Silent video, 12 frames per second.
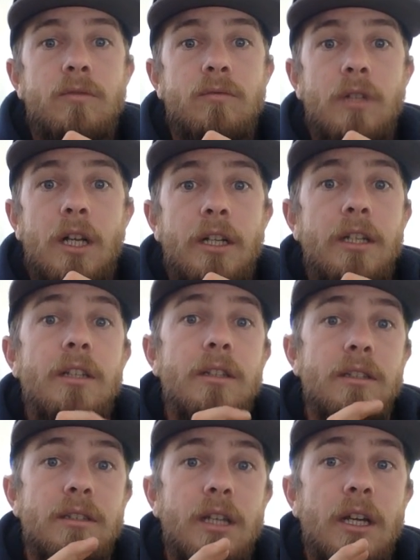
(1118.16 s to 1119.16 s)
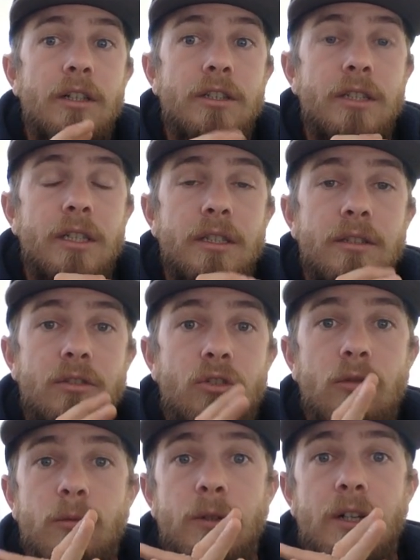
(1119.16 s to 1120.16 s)
running this country as a
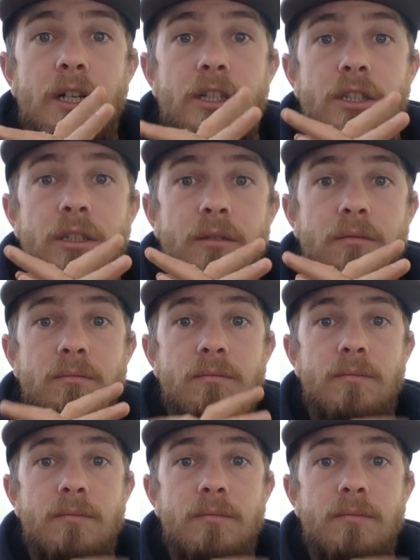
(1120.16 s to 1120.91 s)
corporation.